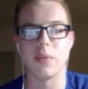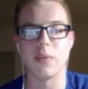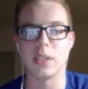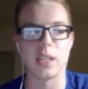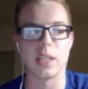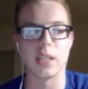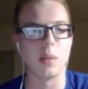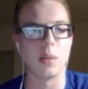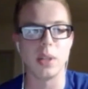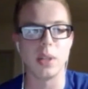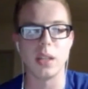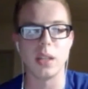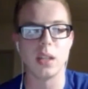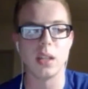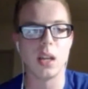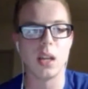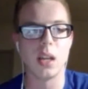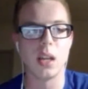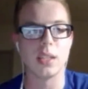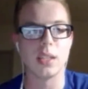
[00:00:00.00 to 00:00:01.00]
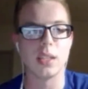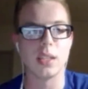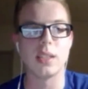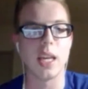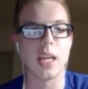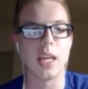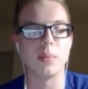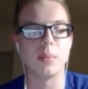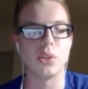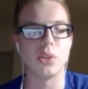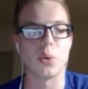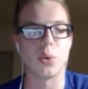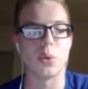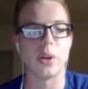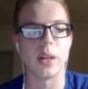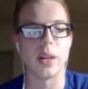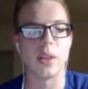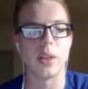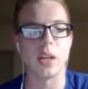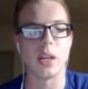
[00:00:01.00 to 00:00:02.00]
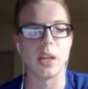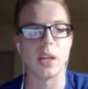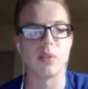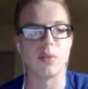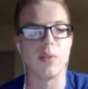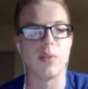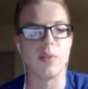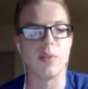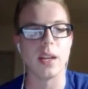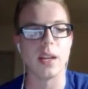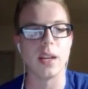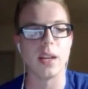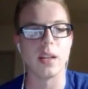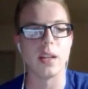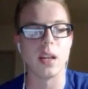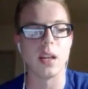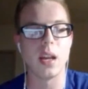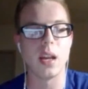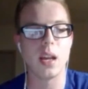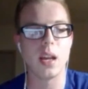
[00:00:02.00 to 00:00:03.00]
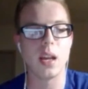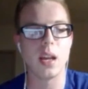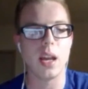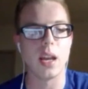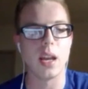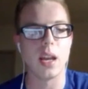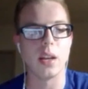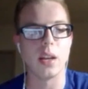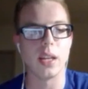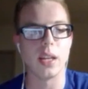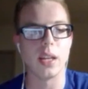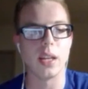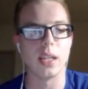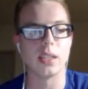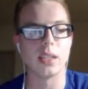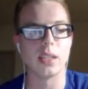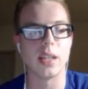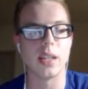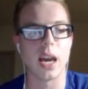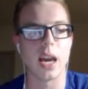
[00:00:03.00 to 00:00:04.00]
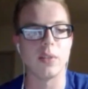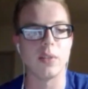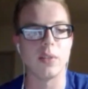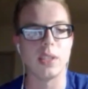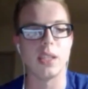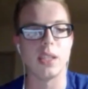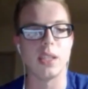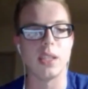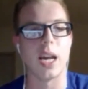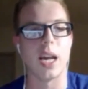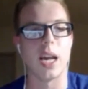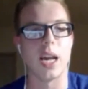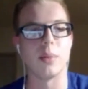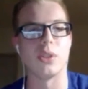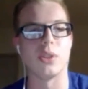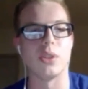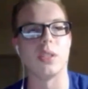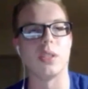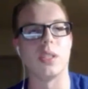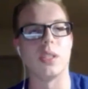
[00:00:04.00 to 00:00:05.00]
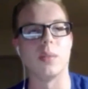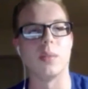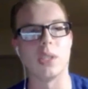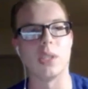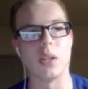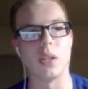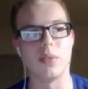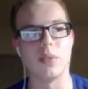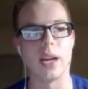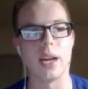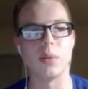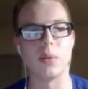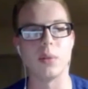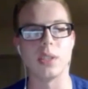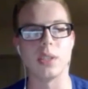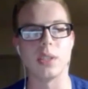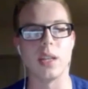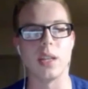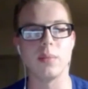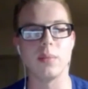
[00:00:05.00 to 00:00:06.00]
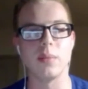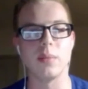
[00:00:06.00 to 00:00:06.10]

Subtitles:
It's going to be the same story, I think, for Fannin and his staff as he establishes himself at Iowa State.